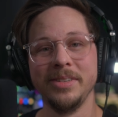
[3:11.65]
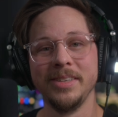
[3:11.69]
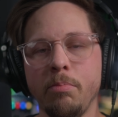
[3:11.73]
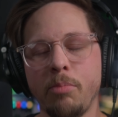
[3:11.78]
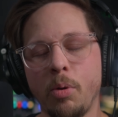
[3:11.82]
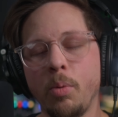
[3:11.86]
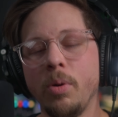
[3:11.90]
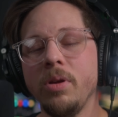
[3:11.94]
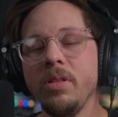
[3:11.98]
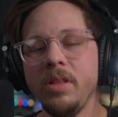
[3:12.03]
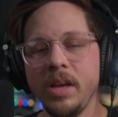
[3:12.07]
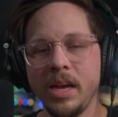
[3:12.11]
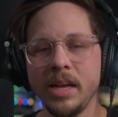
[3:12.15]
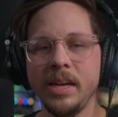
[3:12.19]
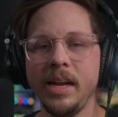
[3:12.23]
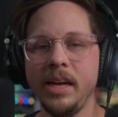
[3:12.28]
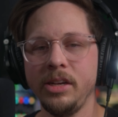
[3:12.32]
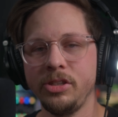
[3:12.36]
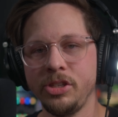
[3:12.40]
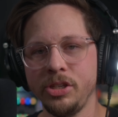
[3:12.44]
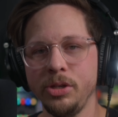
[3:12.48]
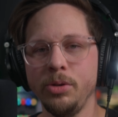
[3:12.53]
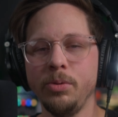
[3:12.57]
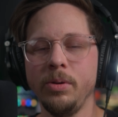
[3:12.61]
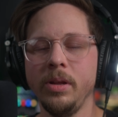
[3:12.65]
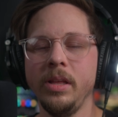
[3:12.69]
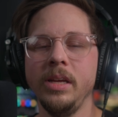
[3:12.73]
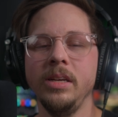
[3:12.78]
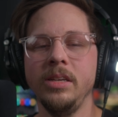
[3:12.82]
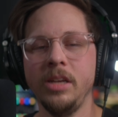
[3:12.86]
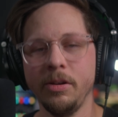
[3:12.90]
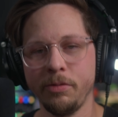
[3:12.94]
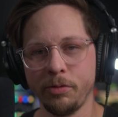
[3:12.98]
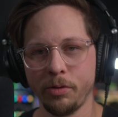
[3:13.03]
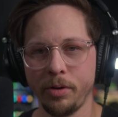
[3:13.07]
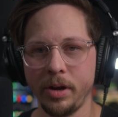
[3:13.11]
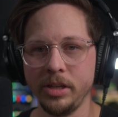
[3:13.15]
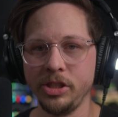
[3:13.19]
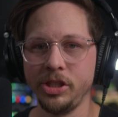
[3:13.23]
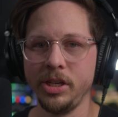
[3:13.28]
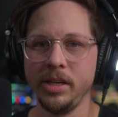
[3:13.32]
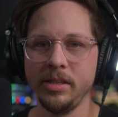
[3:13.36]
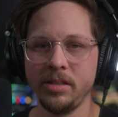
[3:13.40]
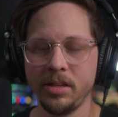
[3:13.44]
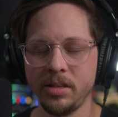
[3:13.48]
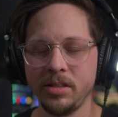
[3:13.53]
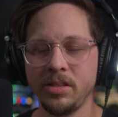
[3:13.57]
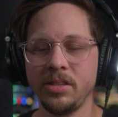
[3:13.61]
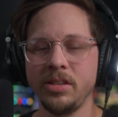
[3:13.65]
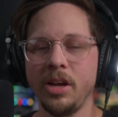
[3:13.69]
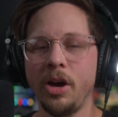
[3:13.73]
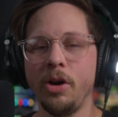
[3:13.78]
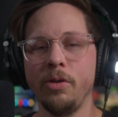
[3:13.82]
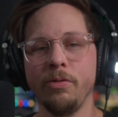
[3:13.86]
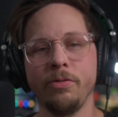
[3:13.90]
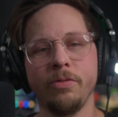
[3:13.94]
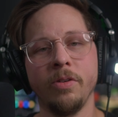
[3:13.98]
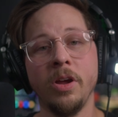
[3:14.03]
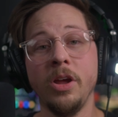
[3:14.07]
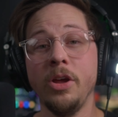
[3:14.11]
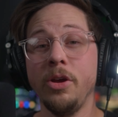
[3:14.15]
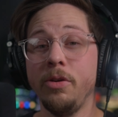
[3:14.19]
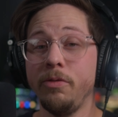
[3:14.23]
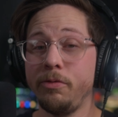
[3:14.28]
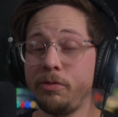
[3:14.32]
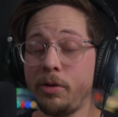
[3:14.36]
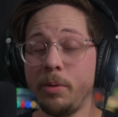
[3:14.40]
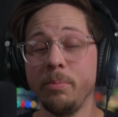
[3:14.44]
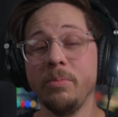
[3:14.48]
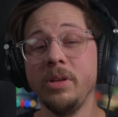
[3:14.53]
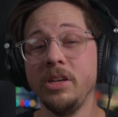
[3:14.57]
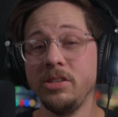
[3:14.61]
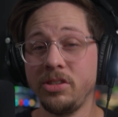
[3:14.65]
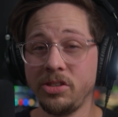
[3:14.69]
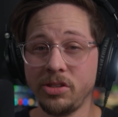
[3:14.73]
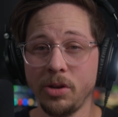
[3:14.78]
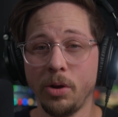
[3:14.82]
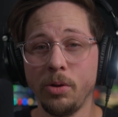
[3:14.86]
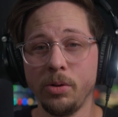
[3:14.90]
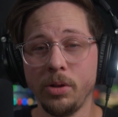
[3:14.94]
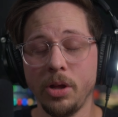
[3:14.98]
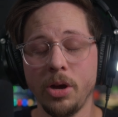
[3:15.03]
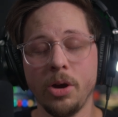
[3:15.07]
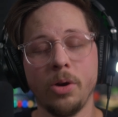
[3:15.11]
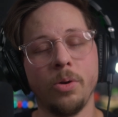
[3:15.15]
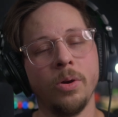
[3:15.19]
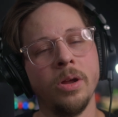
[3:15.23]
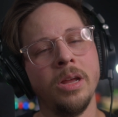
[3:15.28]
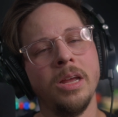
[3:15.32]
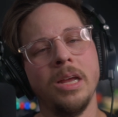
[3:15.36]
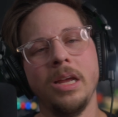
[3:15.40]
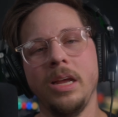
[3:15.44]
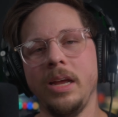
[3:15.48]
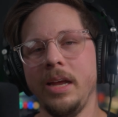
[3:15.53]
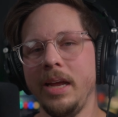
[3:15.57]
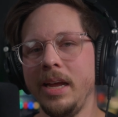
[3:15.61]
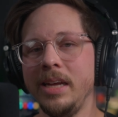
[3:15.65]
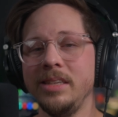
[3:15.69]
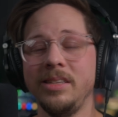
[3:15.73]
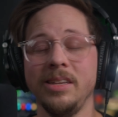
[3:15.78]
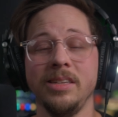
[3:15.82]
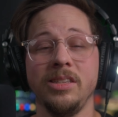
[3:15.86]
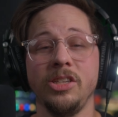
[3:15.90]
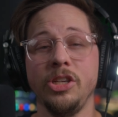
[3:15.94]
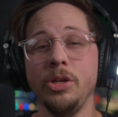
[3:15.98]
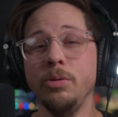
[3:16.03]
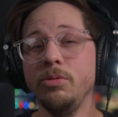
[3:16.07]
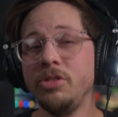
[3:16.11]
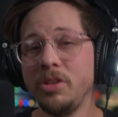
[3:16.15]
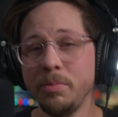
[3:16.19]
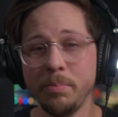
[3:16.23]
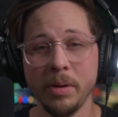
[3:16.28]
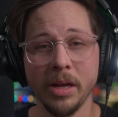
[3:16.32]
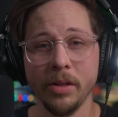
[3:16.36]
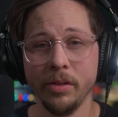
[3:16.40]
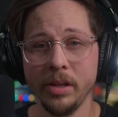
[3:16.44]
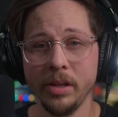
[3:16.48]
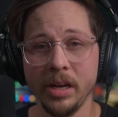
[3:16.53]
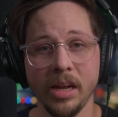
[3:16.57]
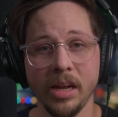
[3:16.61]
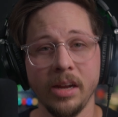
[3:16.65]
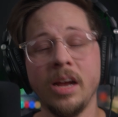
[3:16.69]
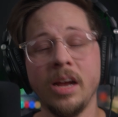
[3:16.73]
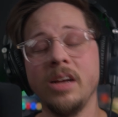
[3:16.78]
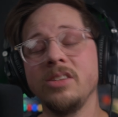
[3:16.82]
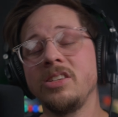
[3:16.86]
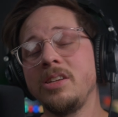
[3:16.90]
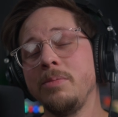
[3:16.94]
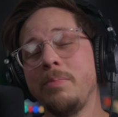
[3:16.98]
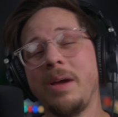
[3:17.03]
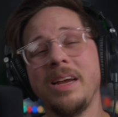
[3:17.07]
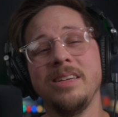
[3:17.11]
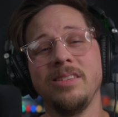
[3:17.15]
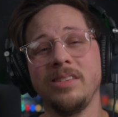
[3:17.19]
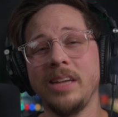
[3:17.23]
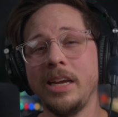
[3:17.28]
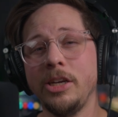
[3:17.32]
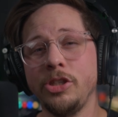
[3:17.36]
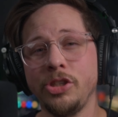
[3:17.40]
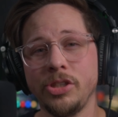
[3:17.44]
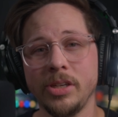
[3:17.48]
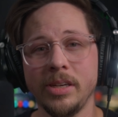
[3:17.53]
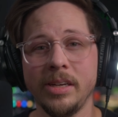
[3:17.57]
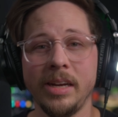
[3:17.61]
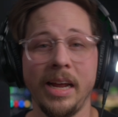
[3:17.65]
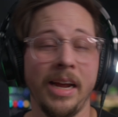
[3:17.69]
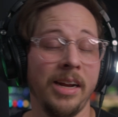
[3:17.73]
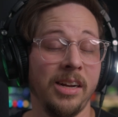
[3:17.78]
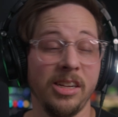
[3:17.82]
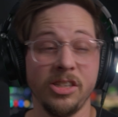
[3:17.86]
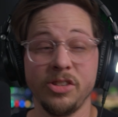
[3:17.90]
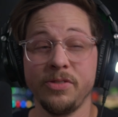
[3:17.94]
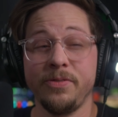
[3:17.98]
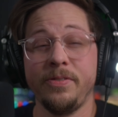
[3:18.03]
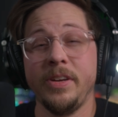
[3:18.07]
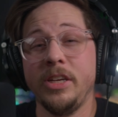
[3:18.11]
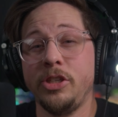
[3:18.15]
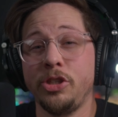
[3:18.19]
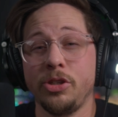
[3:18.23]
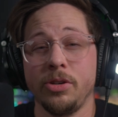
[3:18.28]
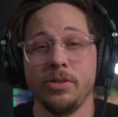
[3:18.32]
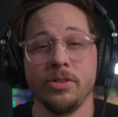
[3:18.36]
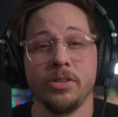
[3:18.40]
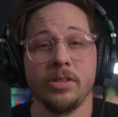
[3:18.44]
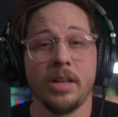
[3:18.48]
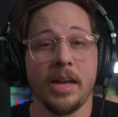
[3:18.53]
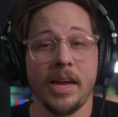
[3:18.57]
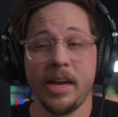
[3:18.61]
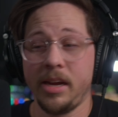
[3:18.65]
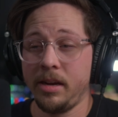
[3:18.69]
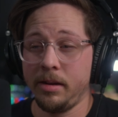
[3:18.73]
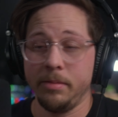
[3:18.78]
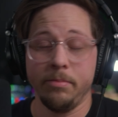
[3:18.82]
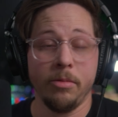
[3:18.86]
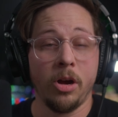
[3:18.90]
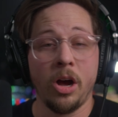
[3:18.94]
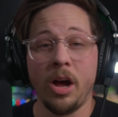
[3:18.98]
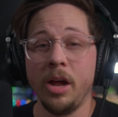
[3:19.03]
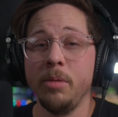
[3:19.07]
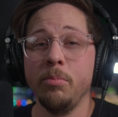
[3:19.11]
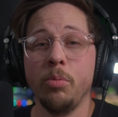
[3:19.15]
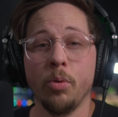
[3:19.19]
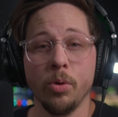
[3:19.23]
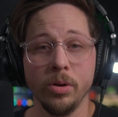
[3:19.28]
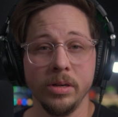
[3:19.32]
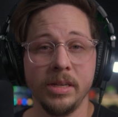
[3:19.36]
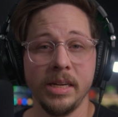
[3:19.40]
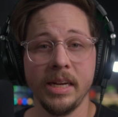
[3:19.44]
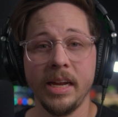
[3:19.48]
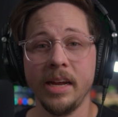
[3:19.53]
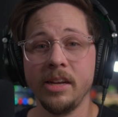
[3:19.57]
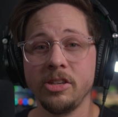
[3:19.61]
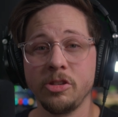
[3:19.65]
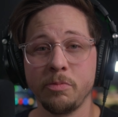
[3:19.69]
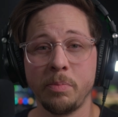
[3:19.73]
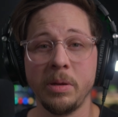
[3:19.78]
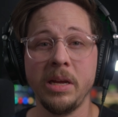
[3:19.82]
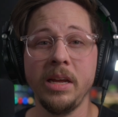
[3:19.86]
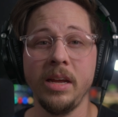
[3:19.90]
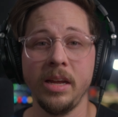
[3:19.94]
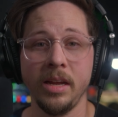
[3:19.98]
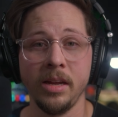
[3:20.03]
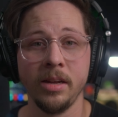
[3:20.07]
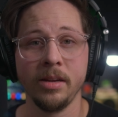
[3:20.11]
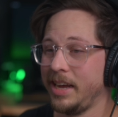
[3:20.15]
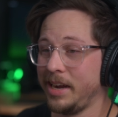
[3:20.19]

But where the Connect 2 really differentiates itself from the Solo is its usability, customization, and its features like onboard DSP.